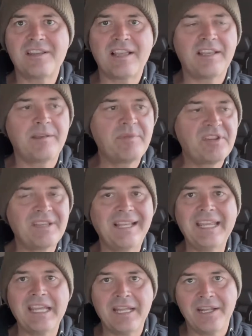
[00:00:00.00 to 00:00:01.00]
like
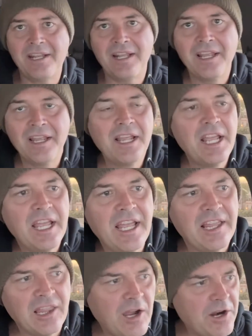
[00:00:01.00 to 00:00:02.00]
obsidian
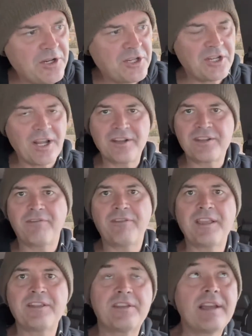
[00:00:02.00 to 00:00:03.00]
and large chunks of
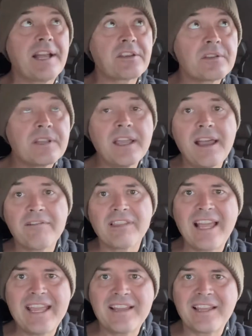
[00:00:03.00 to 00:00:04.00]
things to actually have
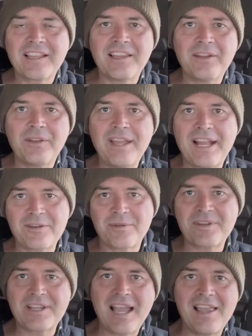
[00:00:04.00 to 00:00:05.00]
light, like a little natural
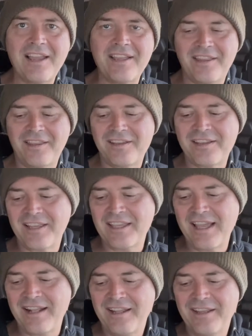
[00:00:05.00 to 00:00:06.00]
skylight and things like
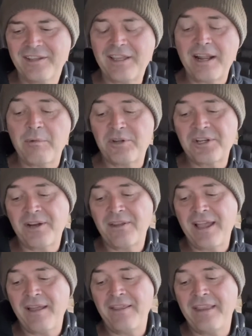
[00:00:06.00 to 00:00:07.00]
that. Thought I would share
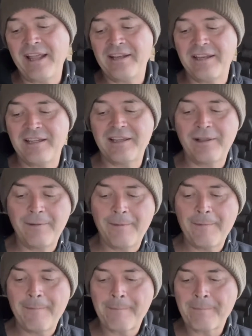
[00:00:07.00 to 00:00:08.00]
that detail.
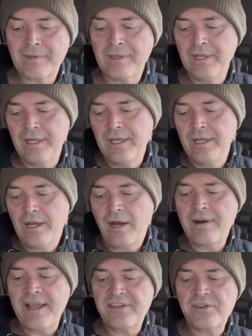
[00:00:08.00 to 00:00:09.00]

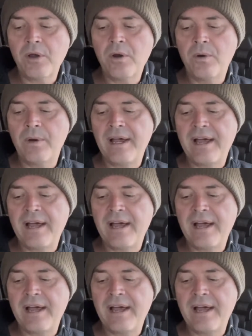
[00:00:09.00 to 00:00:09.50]
All right, so